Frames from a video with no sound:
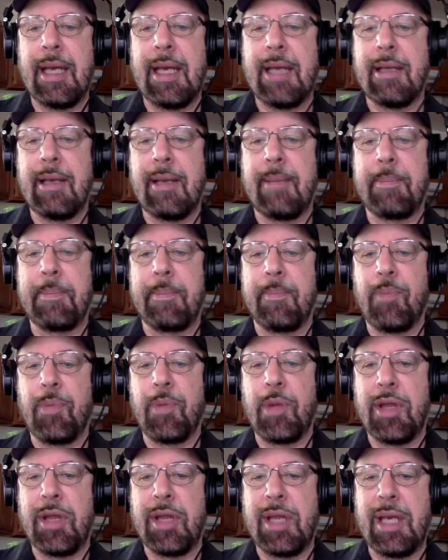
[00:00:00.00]
end up
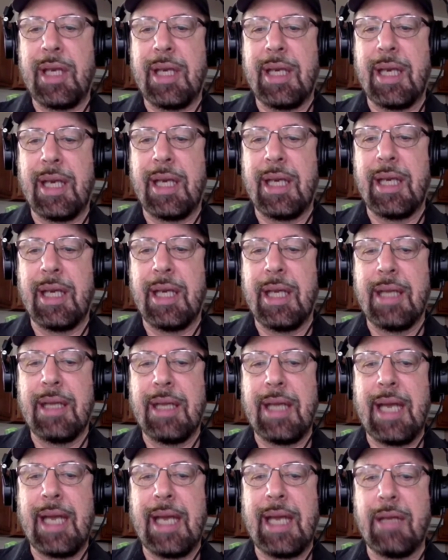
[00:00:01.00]
thinking
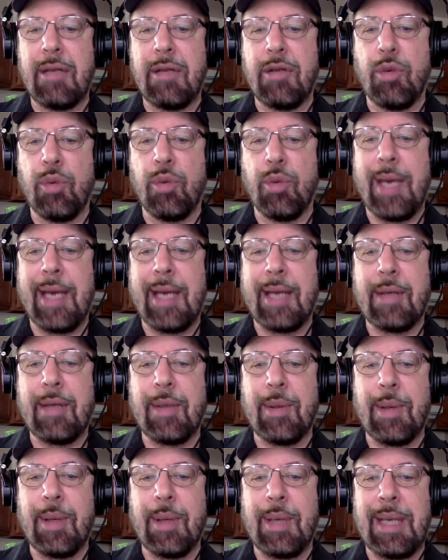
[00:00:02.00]
they can
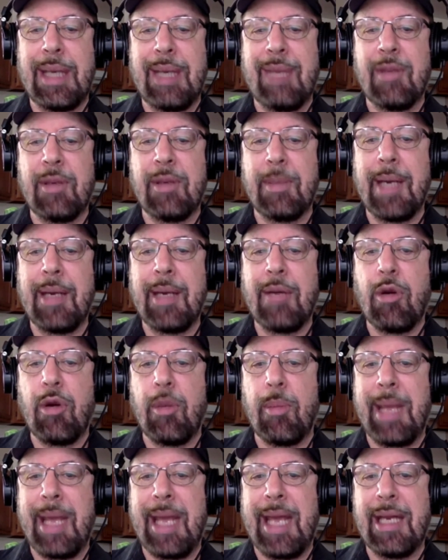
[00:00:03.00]
direct or even
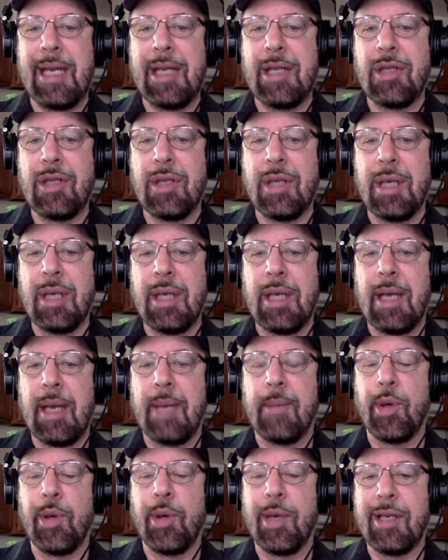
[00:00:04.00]
micromanage
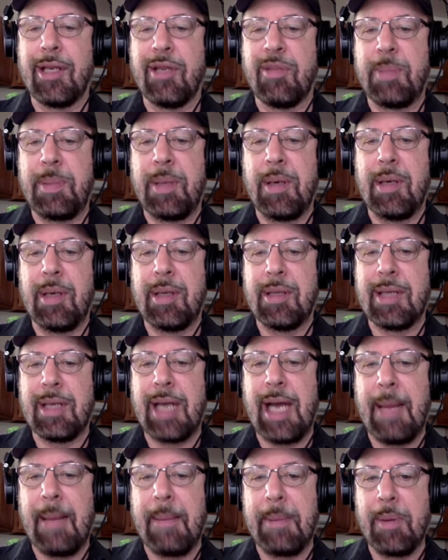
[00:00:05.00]
a more experienced
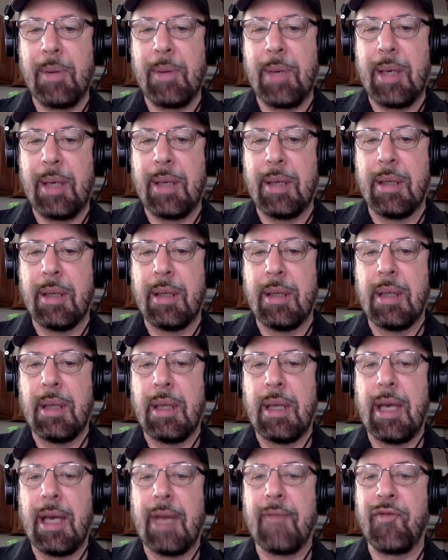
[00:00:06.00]
copywriter
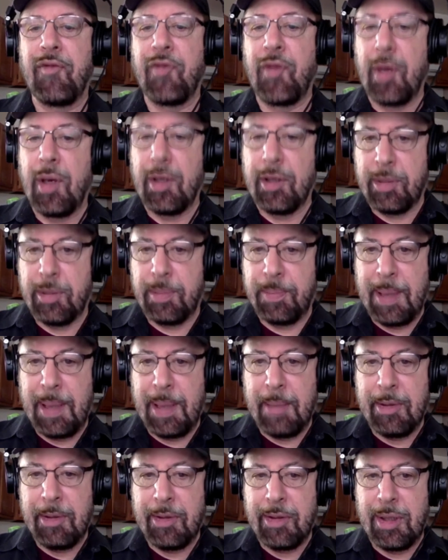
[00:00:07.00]
on false
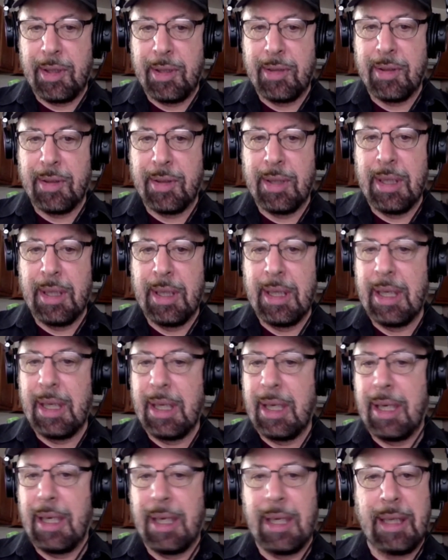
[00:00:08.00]
premises.
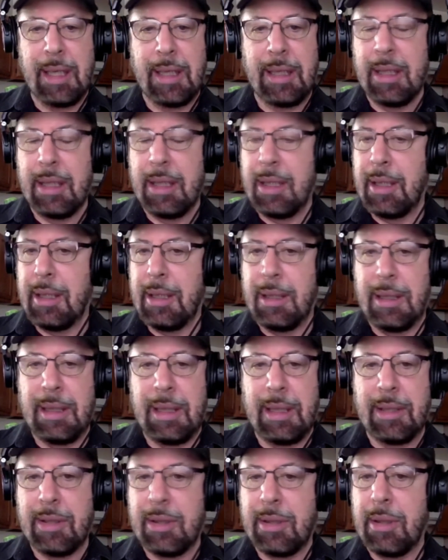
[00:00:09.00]
And
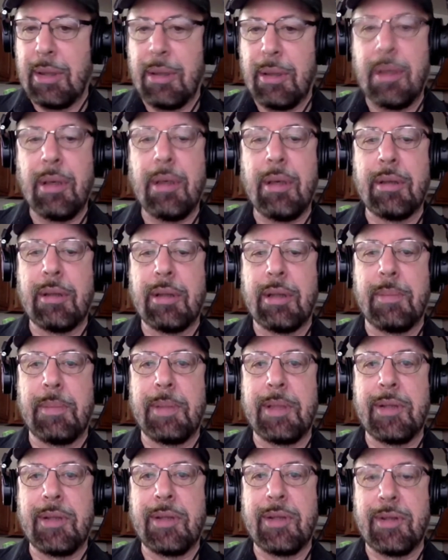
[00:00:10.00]
this could hurt the
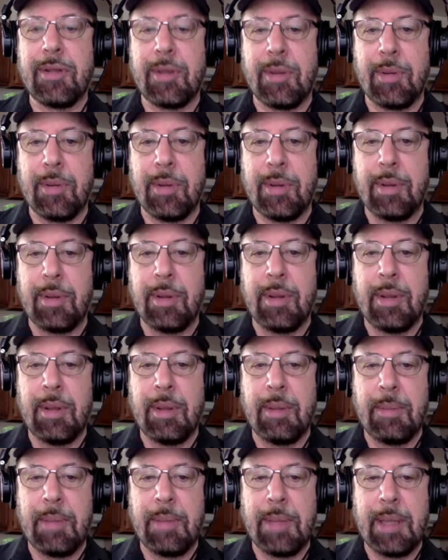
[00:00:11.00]
business owner
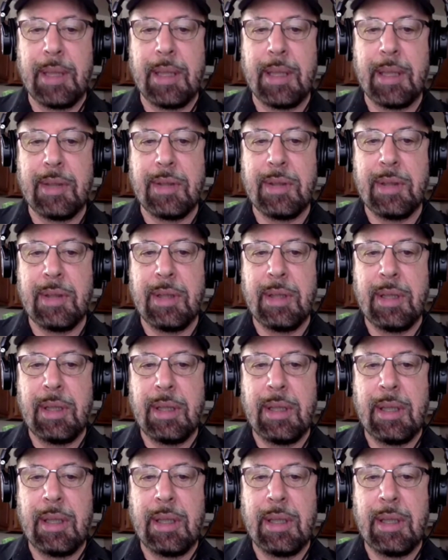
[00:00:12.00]
because